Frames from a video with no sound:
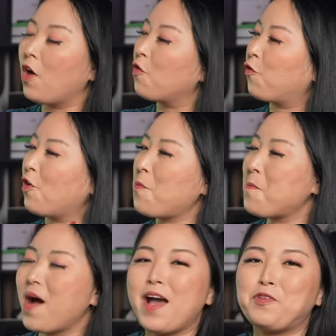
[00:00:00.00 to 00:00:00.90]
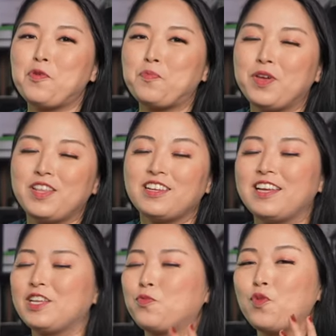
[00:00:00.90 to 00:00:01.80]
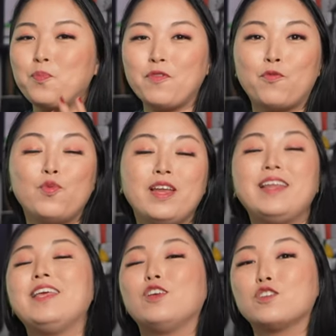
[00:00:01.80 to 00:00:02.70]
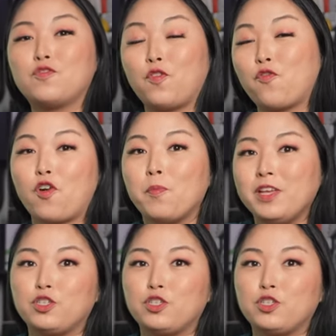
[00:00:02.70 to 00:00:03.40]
For my opinion, it will be really useful for me.